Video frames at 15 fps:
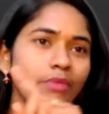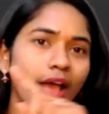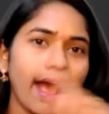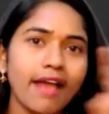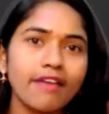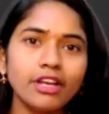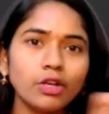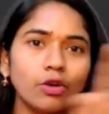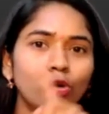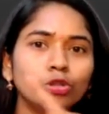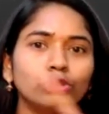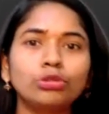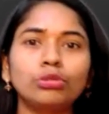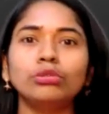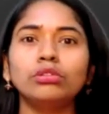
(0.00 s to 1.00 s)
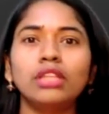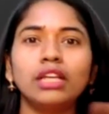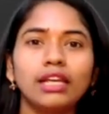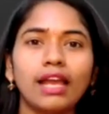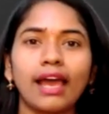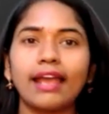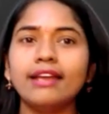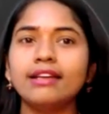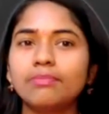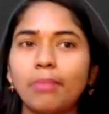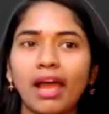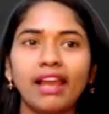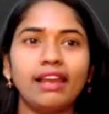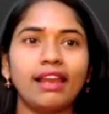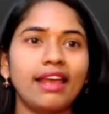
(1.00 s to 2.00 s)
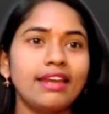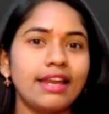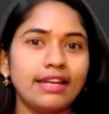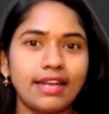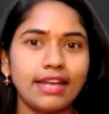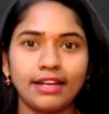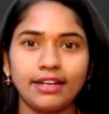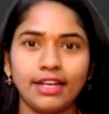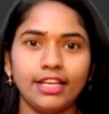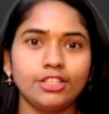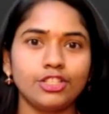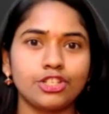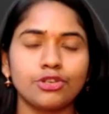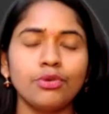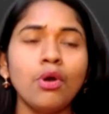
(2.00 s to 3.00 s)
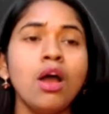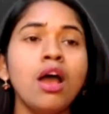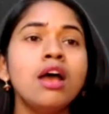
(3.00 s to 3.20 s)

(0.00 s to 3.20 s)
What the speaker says: I will go through the line by line and I teach you.